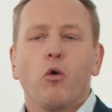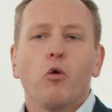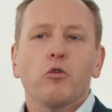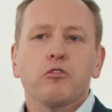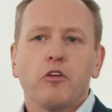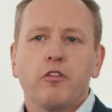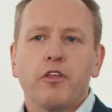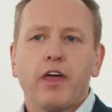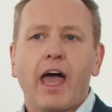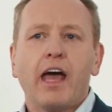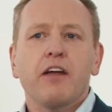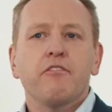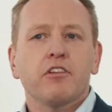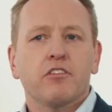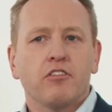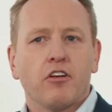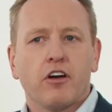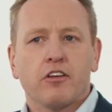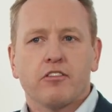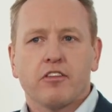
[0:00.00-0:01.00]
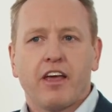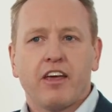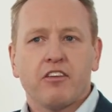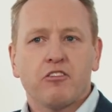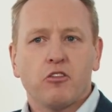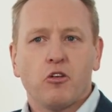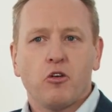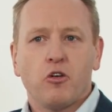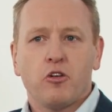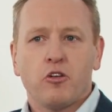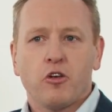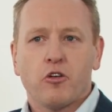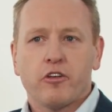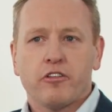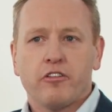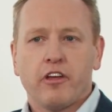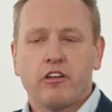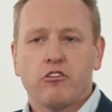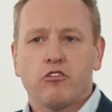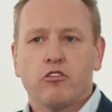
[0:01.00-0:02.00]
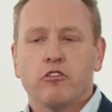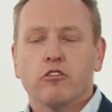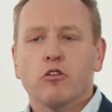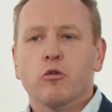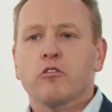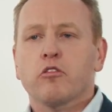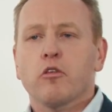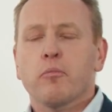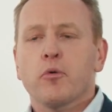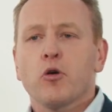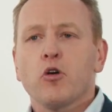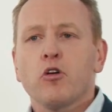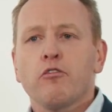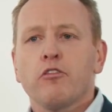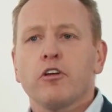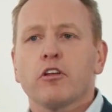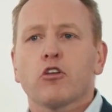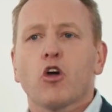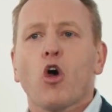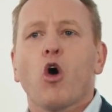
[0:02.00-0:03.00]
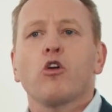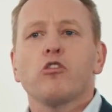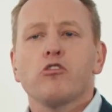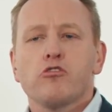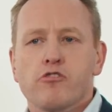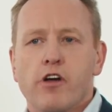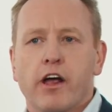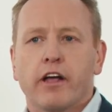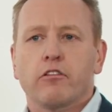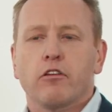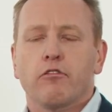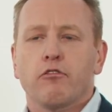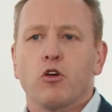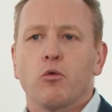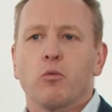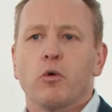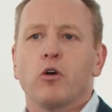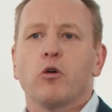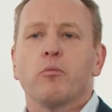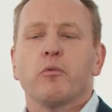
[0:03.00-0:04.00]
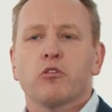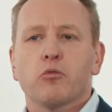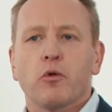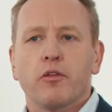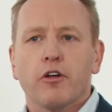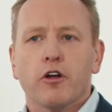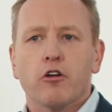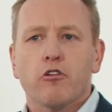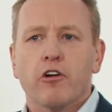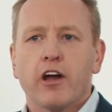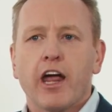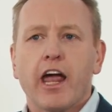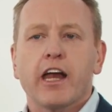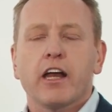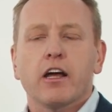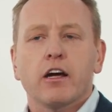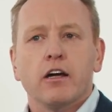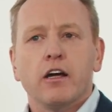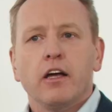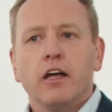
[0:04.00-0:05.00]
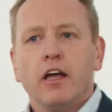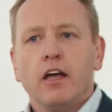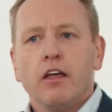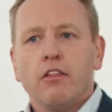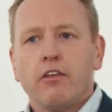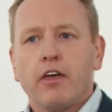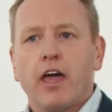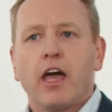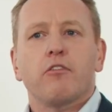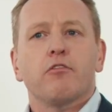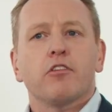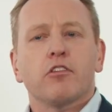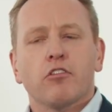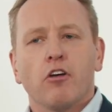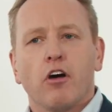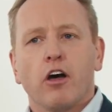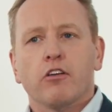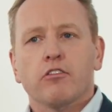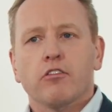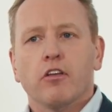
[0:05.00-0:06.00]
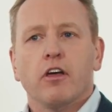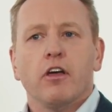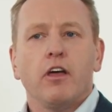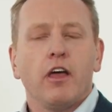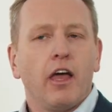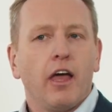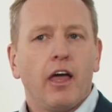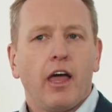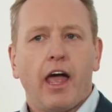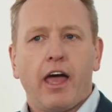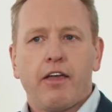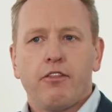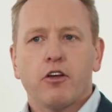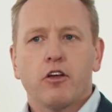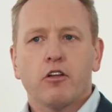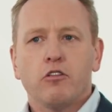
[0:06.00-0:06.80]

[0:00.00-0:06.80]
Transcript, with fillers: Also, the advertiser has to earn your attention. So it's the perfect contract, if you will, between the creator, the advertiser, and the